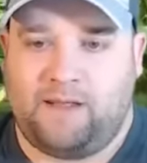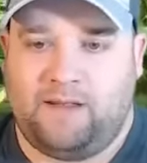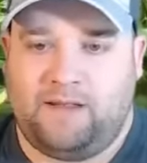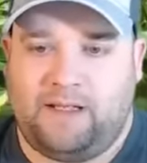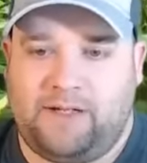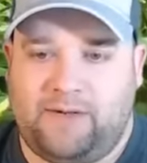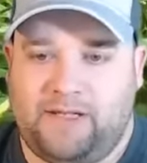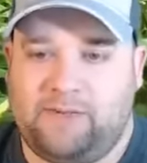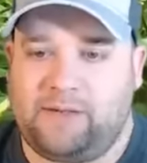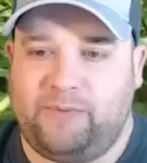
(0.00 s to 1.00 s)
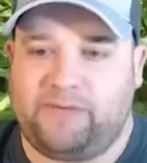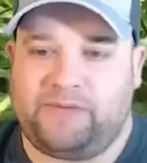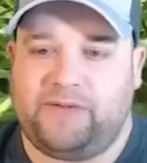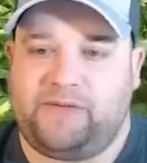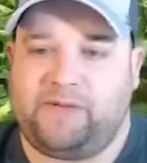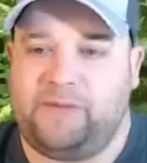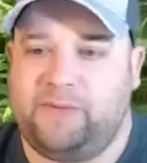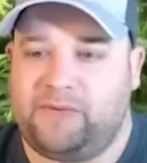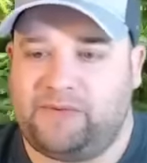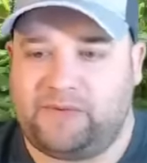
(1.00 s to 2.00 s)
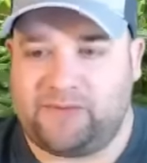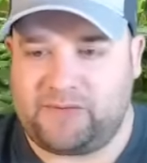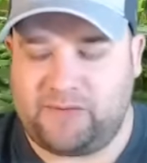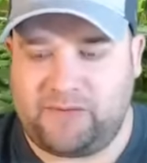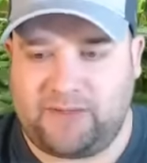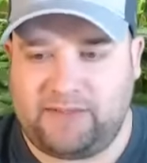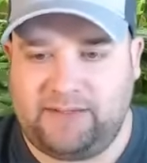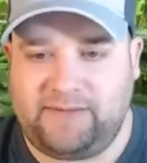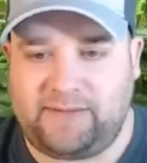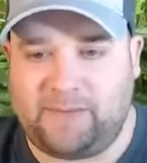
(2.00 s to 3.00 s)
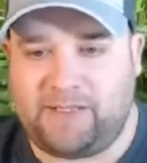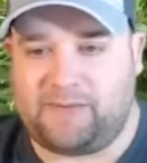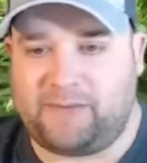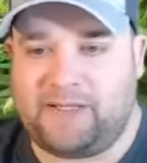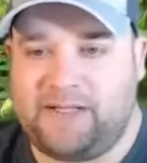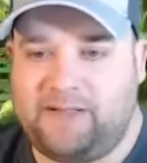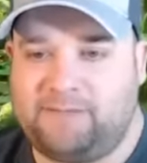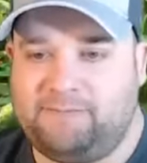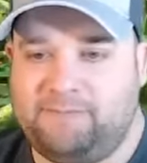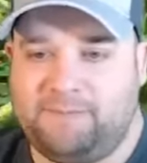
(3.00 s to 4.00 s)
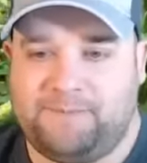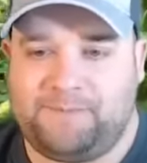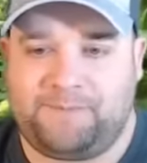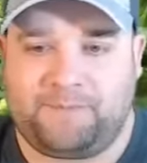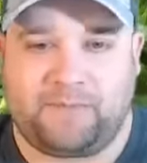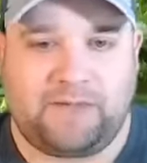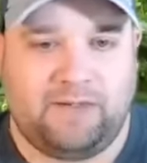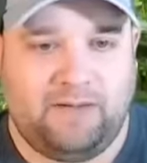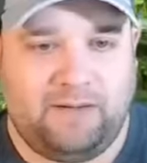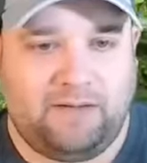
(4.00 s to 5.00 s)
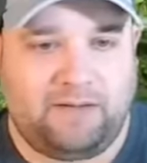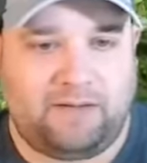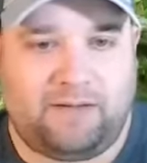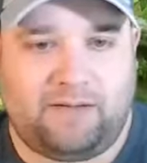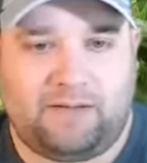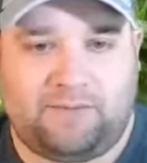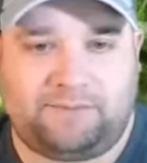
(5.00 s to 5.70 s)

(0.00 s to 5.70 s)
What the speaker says: How do I get my bristlenose to be more social or at least come out from hiding? The